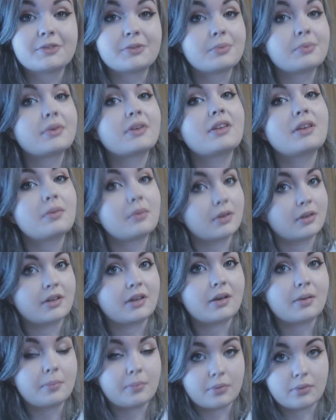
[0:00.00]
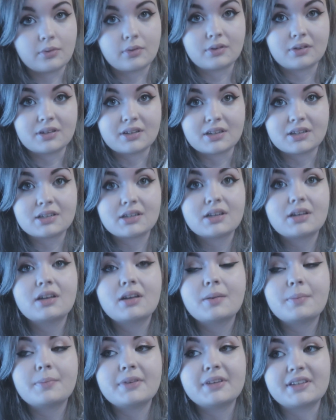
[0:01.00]
is really, really important
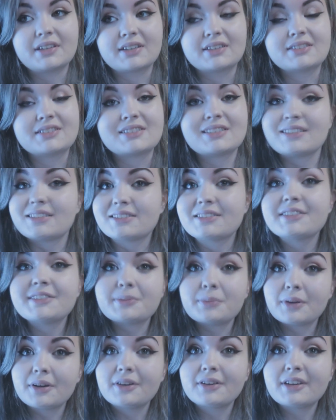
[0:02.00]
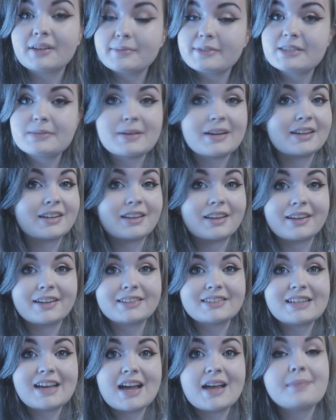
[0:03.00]
because this is where you're going to be spending a lot
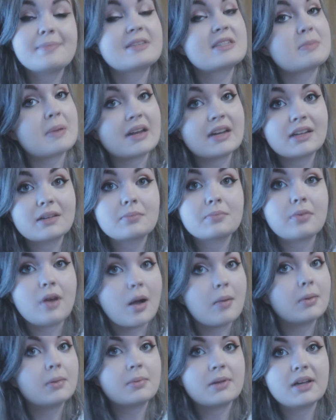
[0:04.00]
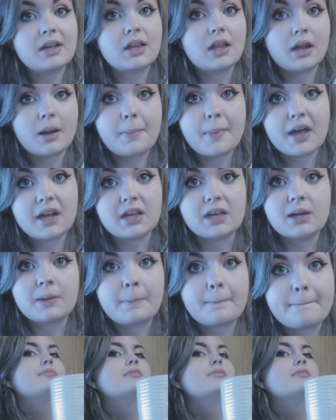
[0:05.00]
of time, spending probably a lot of money,